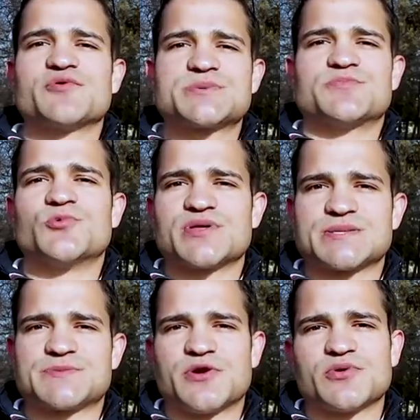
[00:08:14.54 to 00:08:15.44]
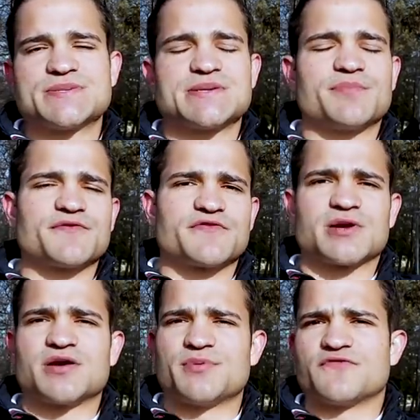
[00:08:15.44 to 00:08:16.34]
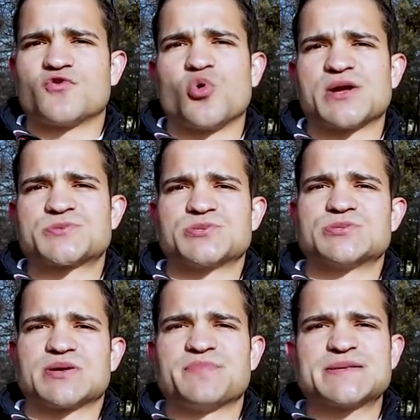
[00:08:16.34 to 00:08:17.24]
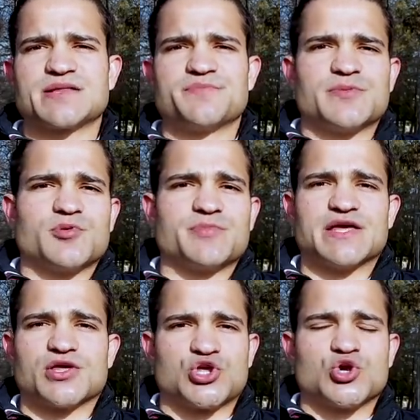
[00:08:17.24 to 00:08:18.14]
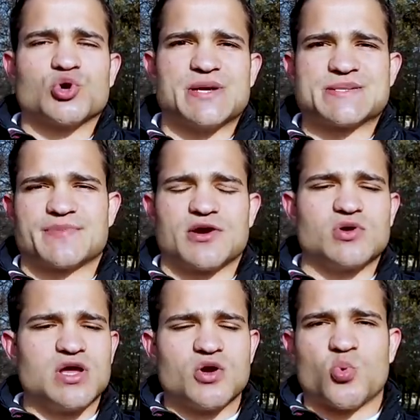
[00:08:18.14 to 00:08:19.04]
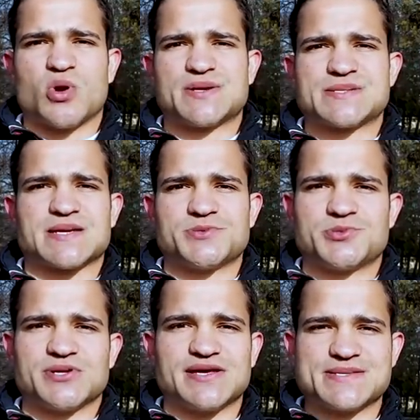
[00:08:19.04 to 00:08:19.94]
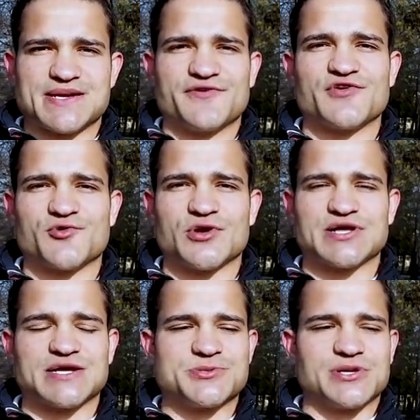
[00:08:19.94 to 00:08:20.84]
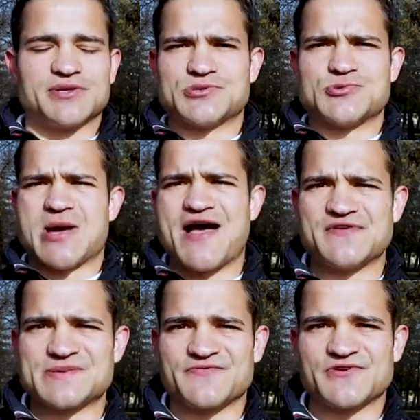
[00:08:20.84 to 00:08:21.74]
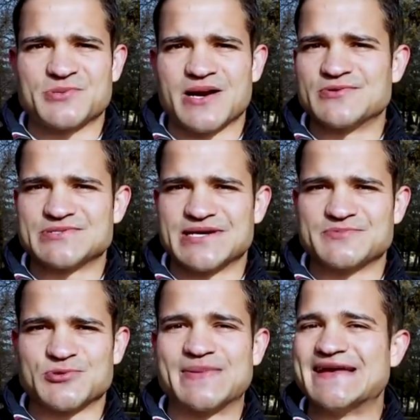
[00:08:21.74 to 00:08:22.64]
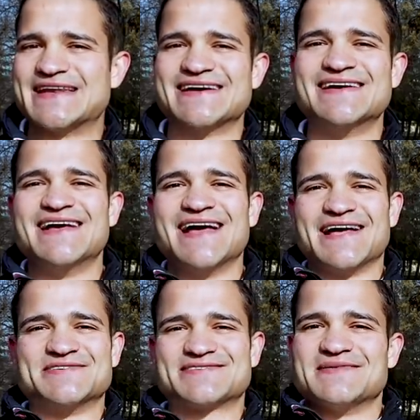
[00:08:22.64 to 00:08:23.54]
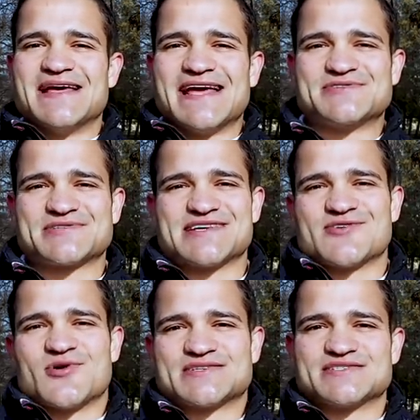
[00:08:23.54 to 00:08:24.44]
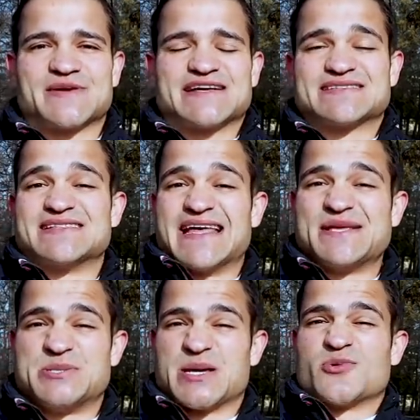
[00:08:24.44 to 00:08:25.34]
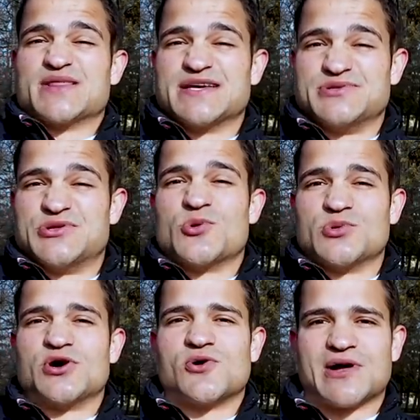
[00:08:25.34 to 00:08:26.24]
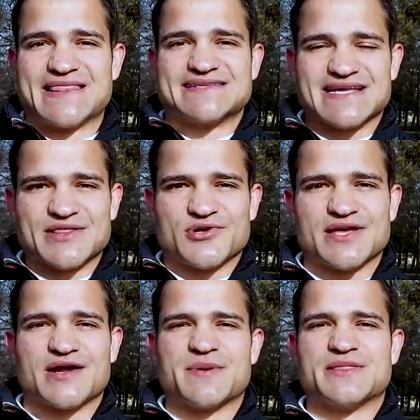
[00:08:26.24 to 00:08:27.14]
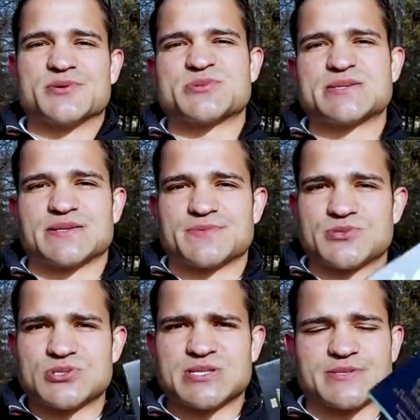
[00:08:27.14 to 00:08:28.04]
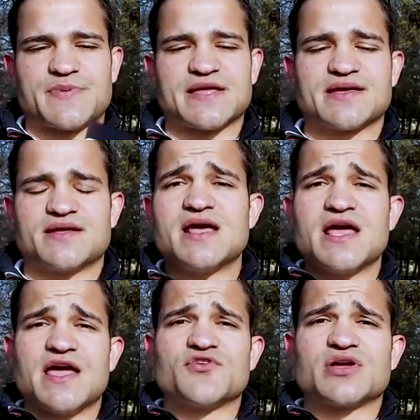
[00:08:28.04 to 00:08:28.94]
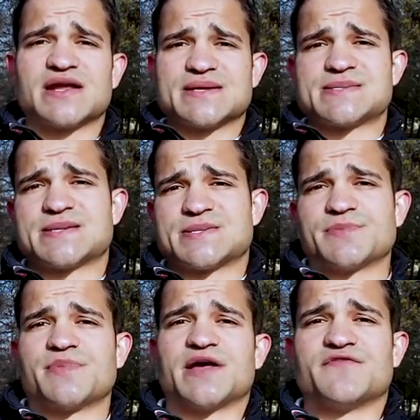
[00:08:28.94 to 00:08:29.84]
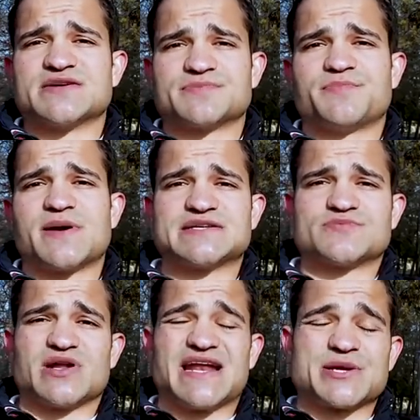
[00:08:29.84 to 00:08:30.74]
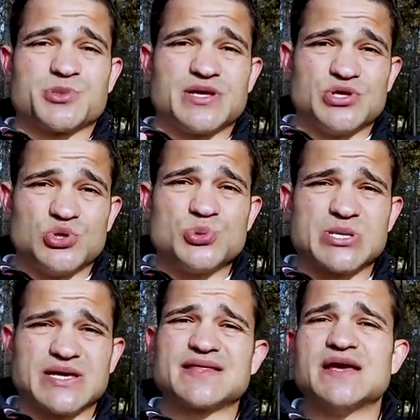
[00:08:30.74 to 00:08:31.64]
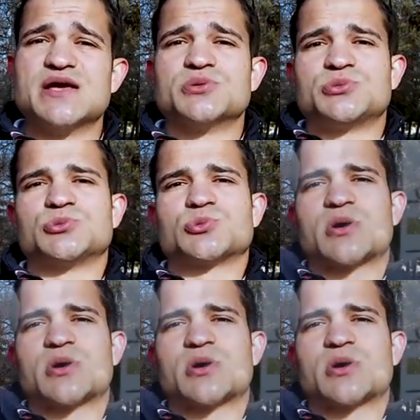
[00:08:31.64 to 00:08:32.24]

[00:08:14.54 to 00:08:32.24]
very smooth experience, apart from a couple of questions and basically people being curious about, what is this country? Is it even a real country? Do you have visa free travel to come to Romania? And just interesting questions because they genuinely don't know unless they look it up in their system. So just expect that if you're getting a citizenship by investment passport and actually using it to